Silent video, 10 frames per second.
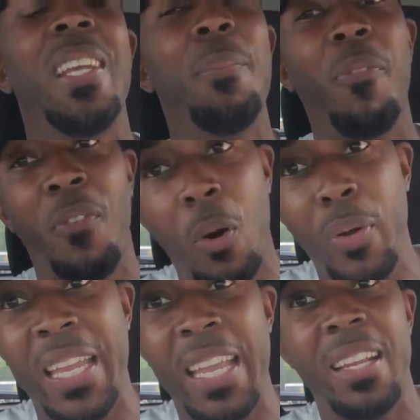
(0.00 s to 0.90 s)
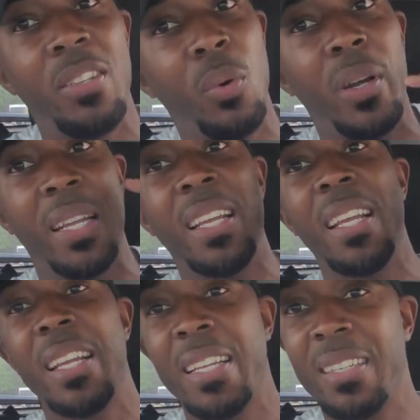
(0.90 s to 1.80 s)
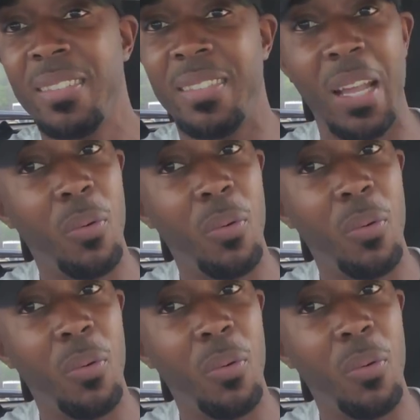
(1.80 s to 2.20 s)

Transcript: And before we get into it, say